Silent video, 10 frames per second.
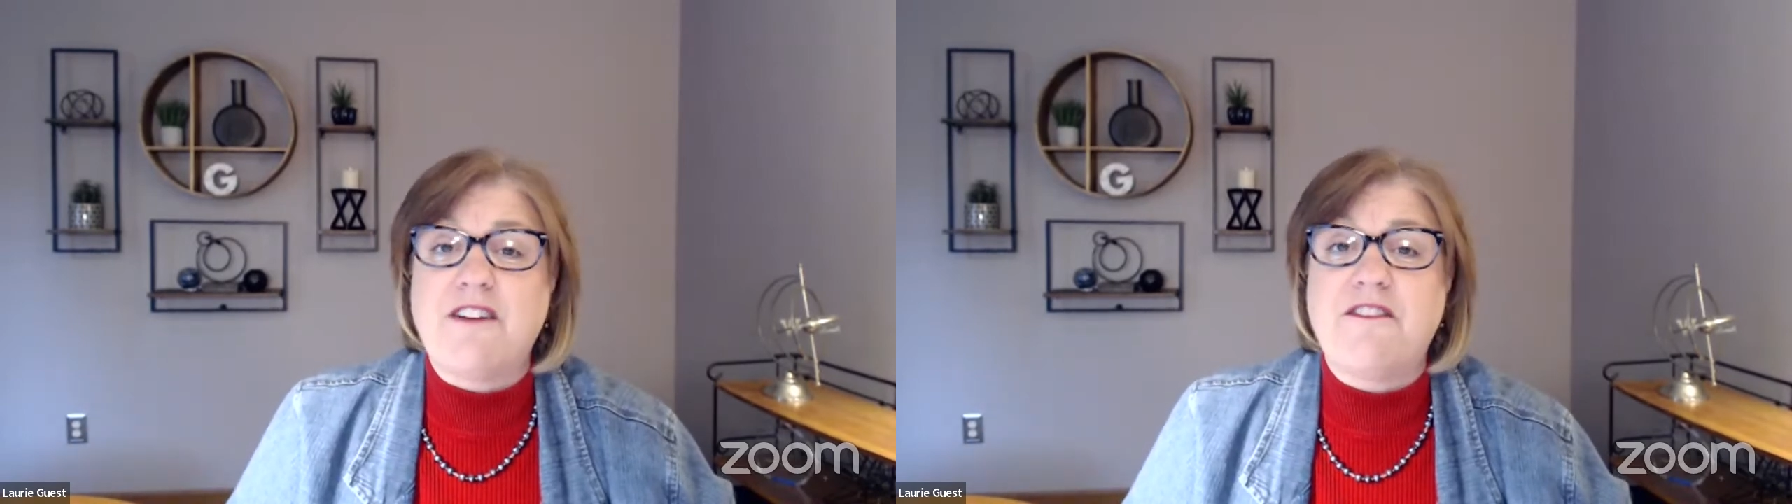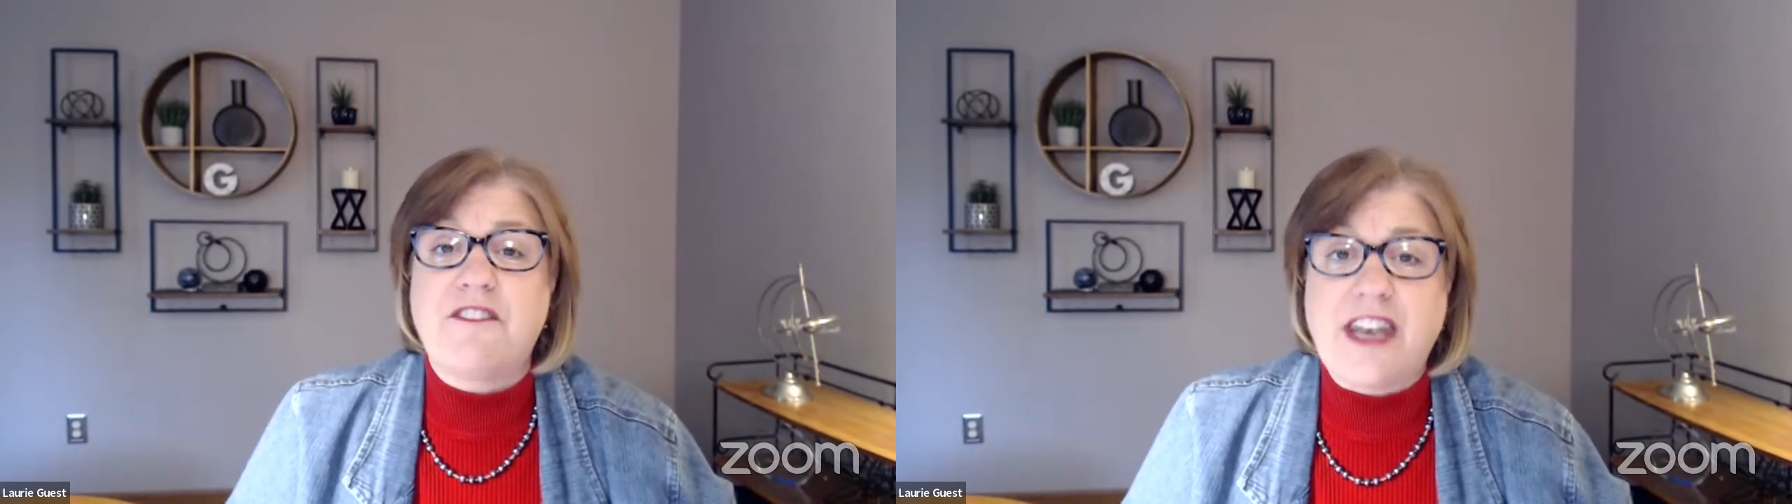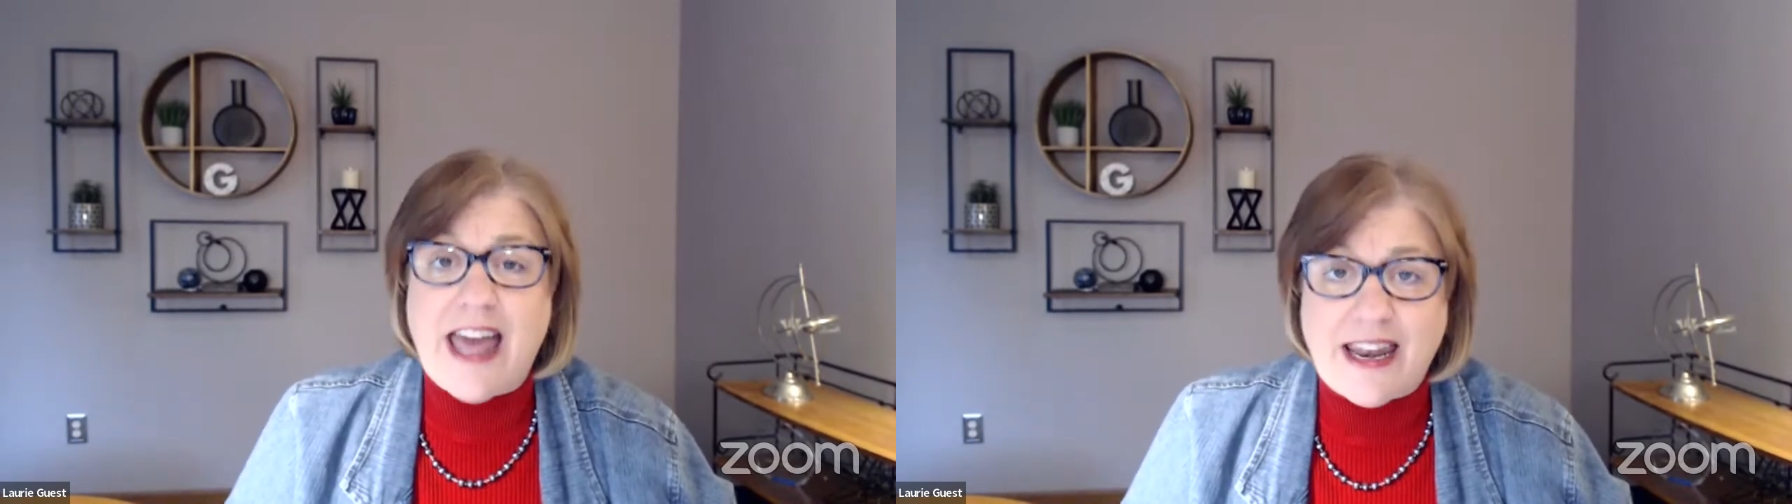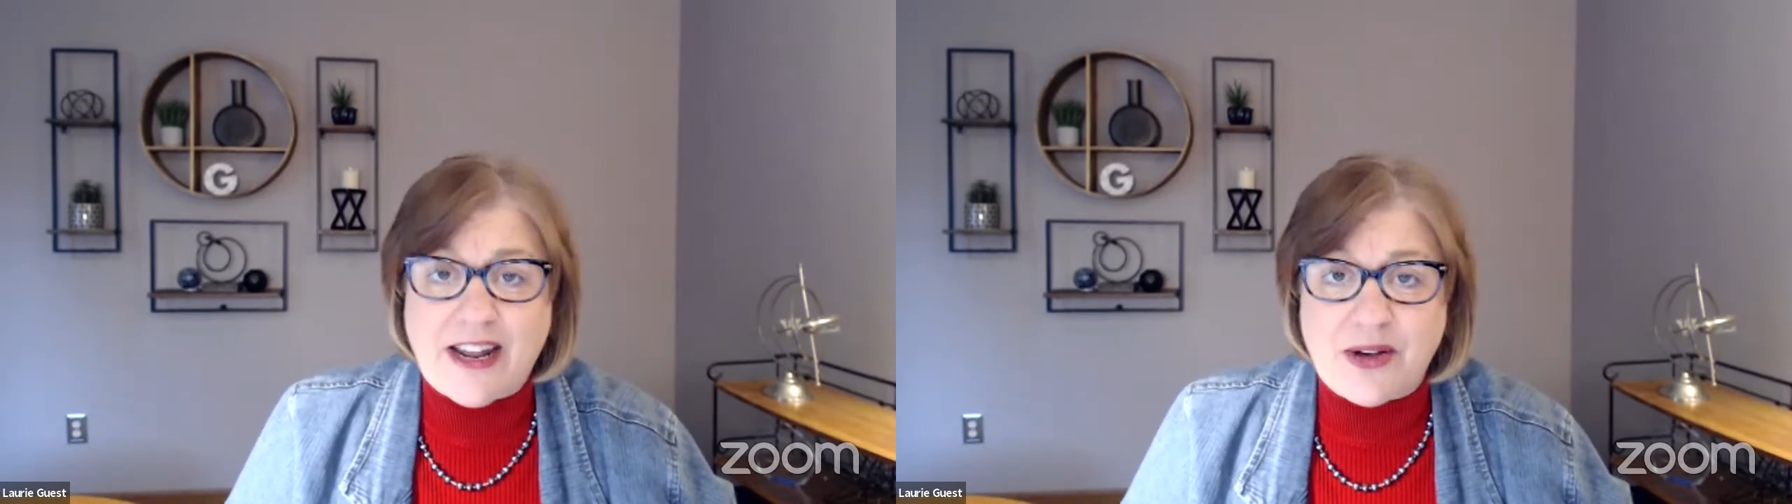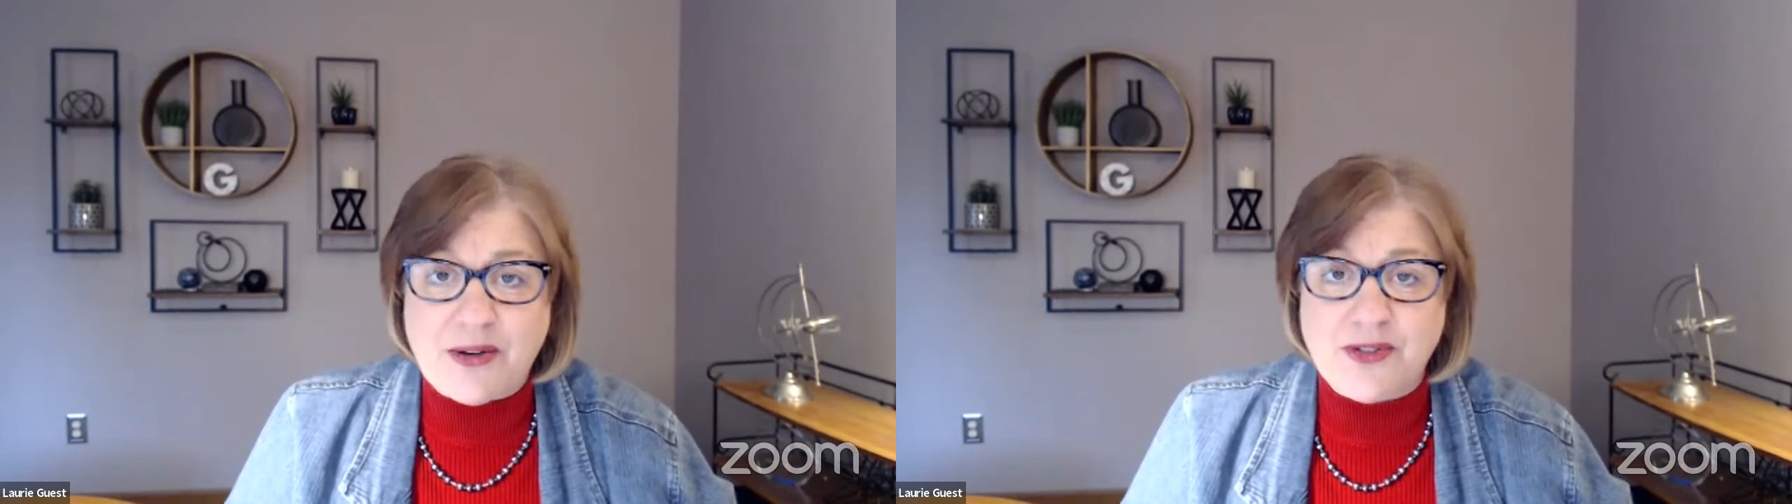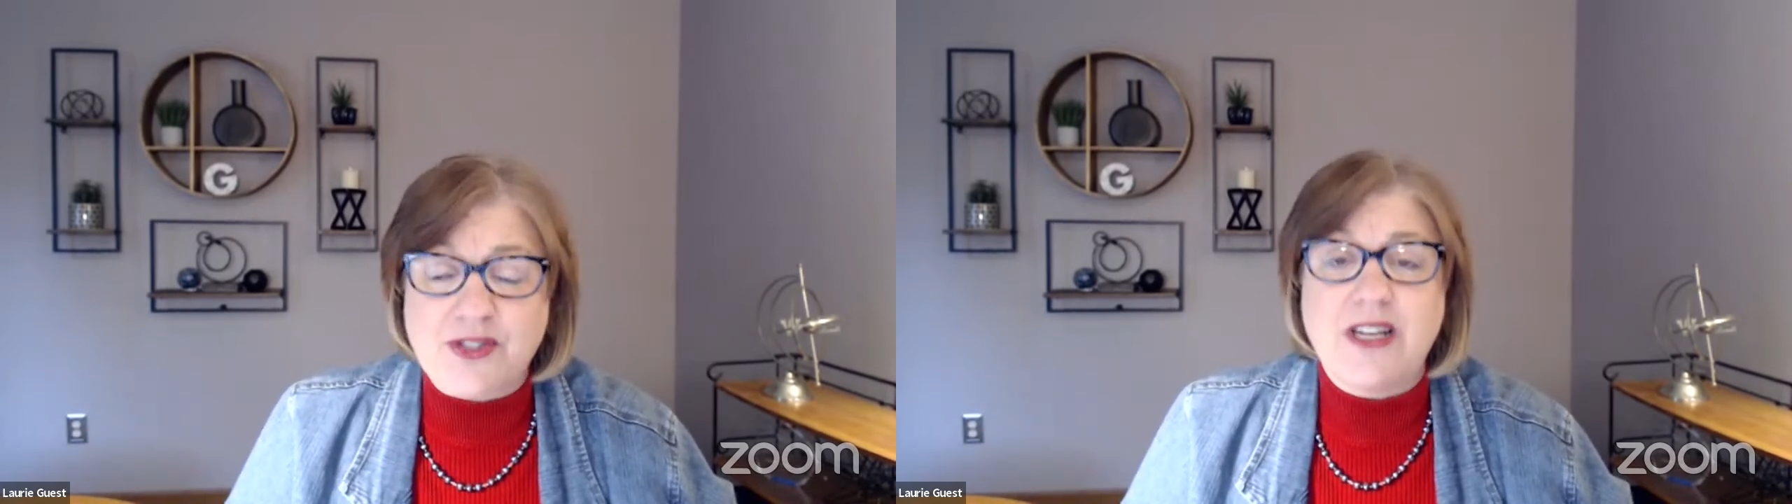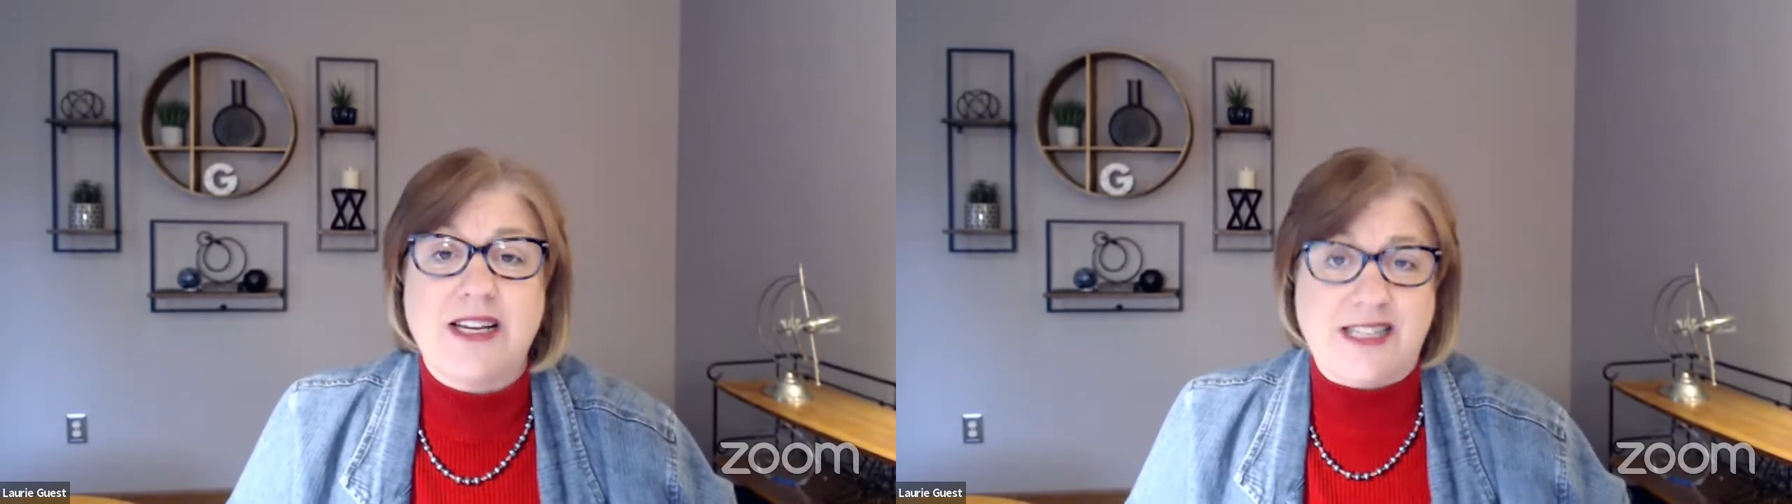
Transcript: Fanaticos in